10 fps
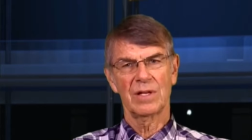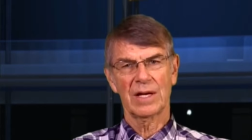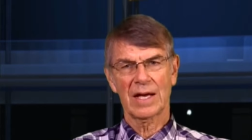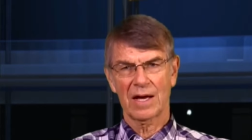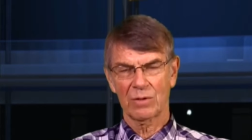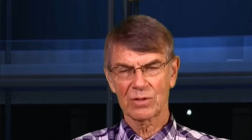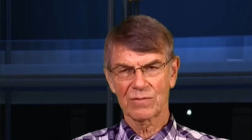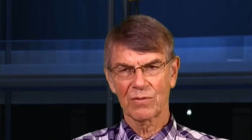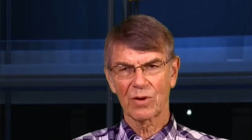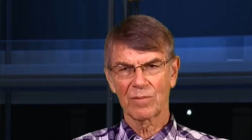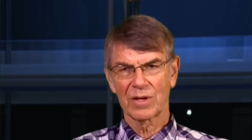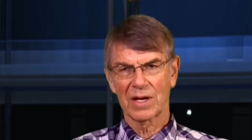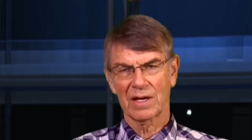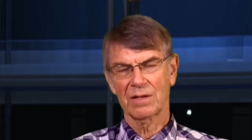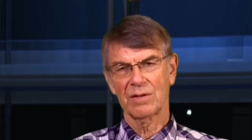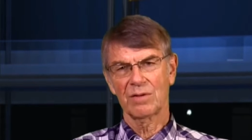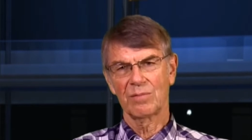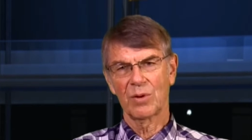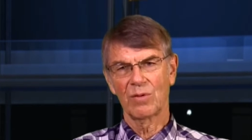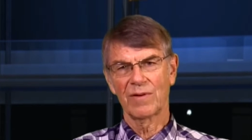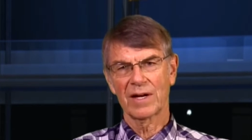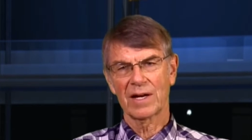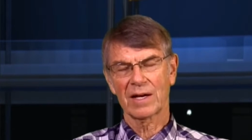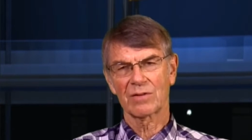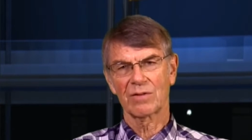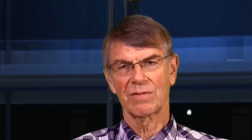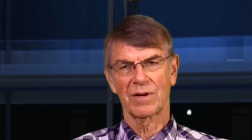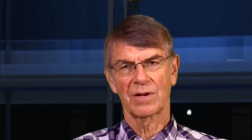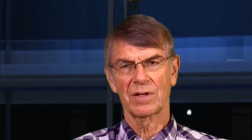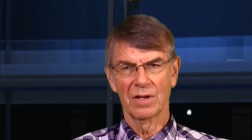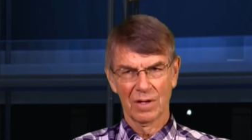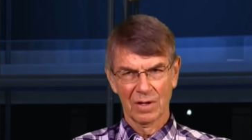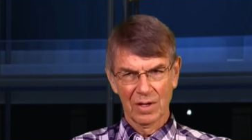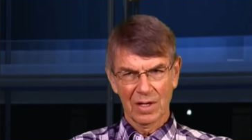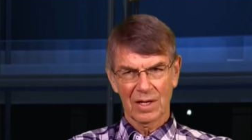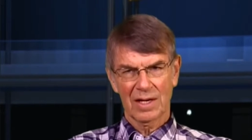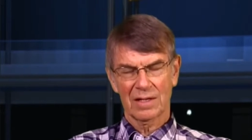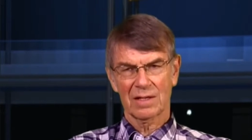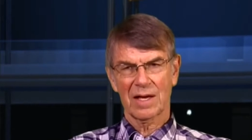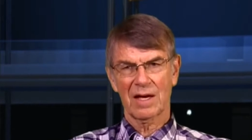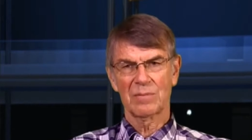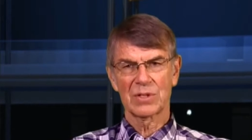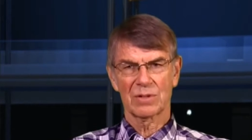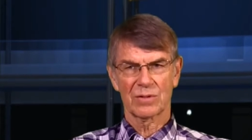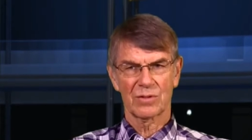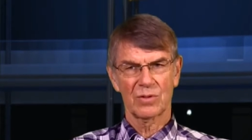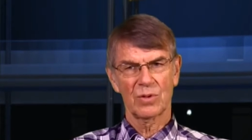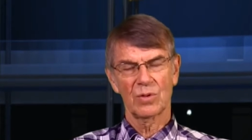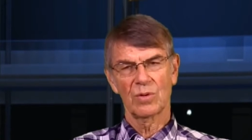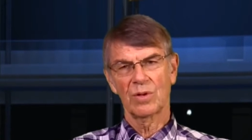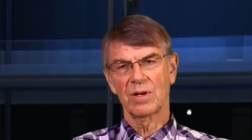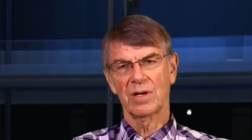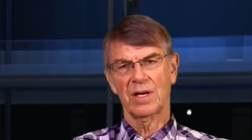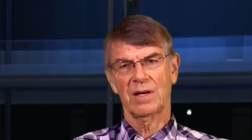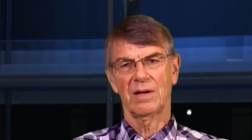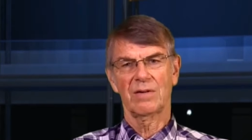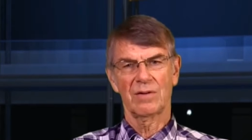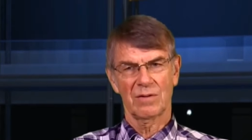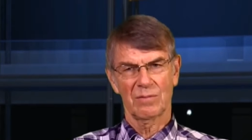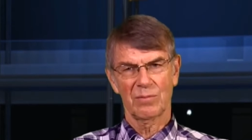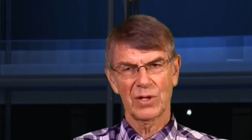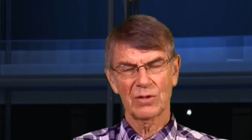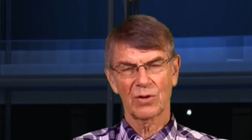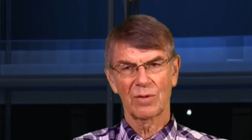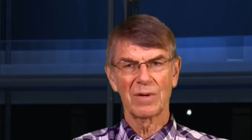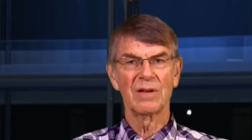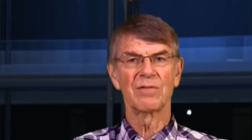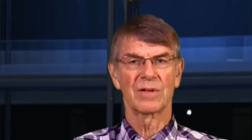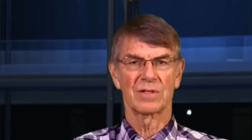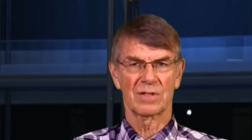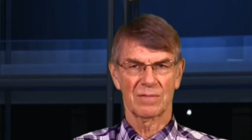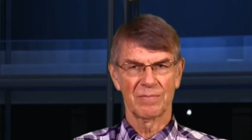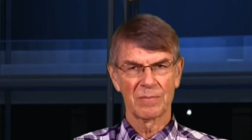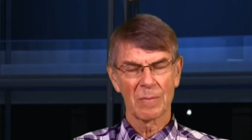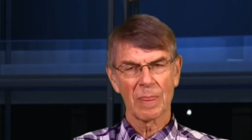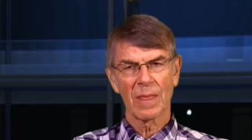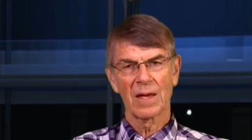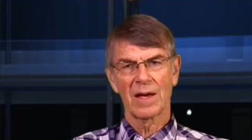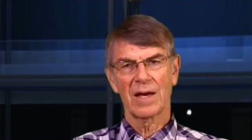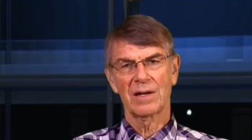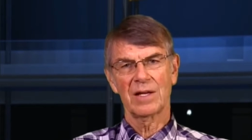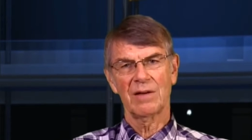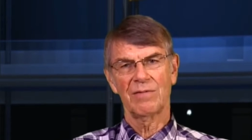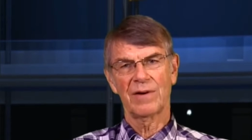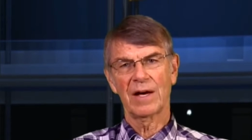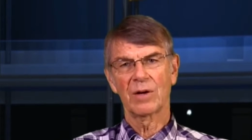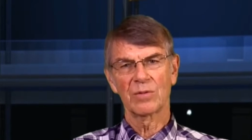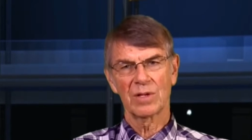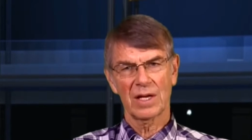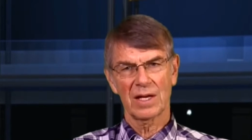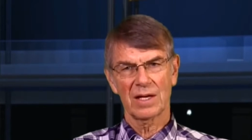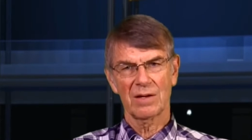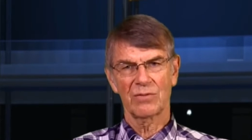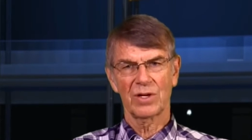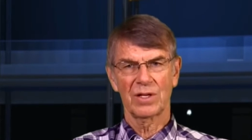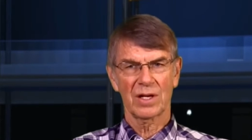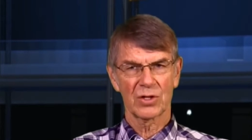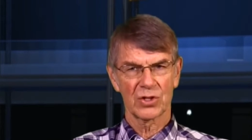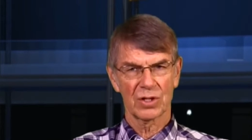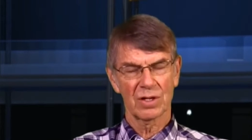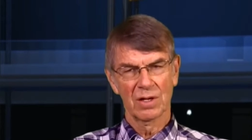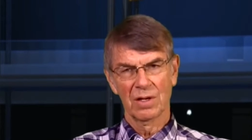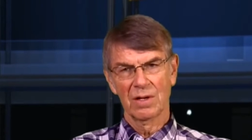the cow's form again, the bovine lactoferrin, in capsules to preterm infants. And he found a reduction